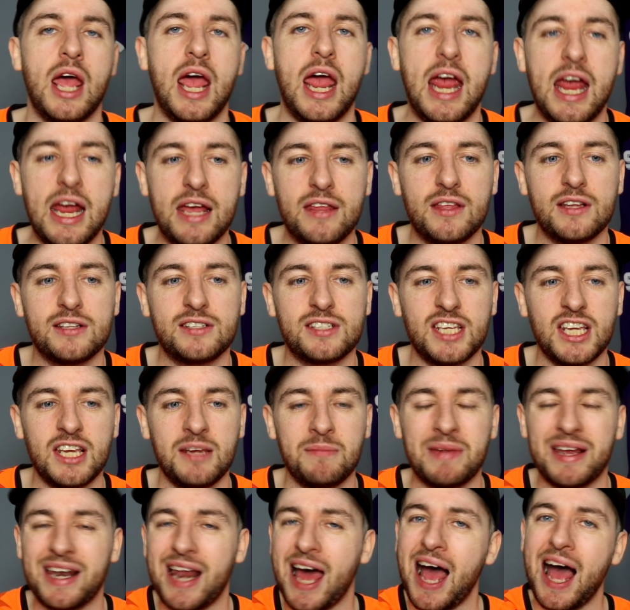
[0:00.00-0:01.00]
of the team,
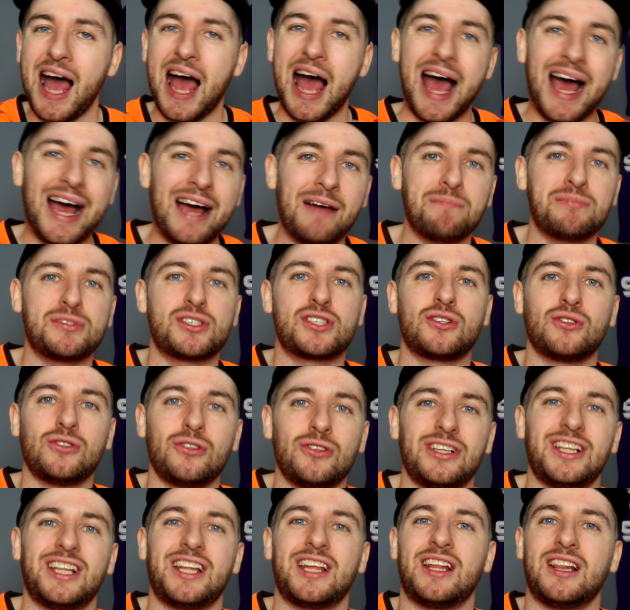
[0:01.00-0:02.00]
and I
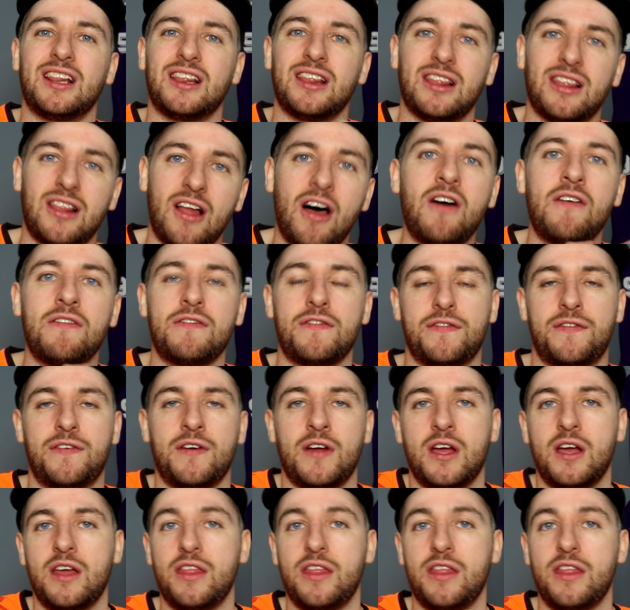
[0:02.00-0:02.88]
absolutely love